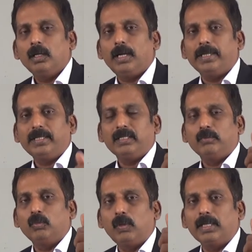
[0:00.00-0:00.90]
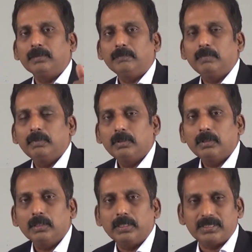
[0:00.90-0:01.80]
Idea number one
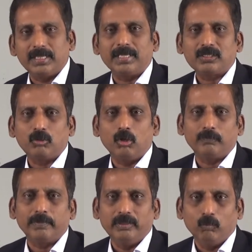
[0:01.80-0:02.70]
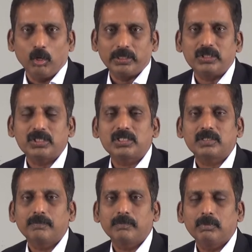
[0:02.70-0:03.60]
is that of
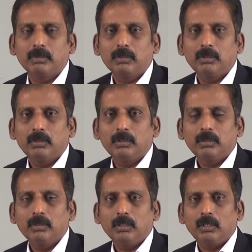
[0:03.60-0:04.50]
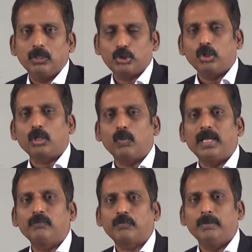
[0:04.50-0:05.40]
invoice. A short
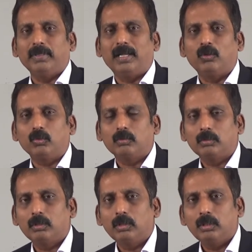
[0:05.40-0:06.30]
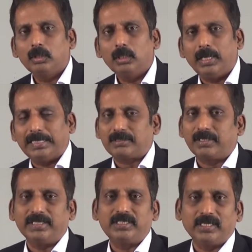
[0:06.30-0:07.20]
while from now, I'll
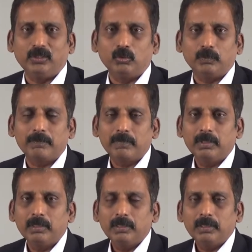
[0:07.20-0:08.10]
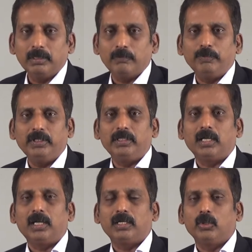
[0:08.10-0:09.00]
try to tell you that we
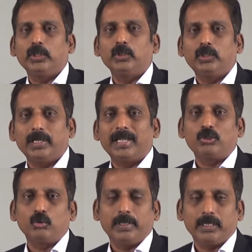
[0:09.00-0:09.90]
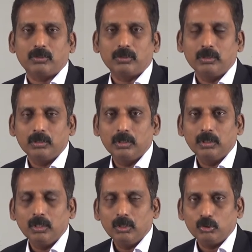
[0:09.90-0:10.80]
are going to graduate
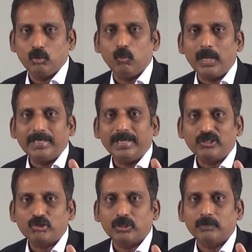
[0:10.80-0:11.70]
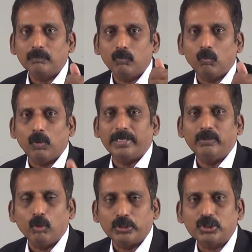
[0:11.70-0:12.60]
to one nation, one
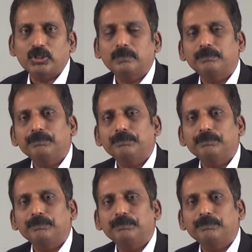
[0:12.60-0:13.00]
invoice.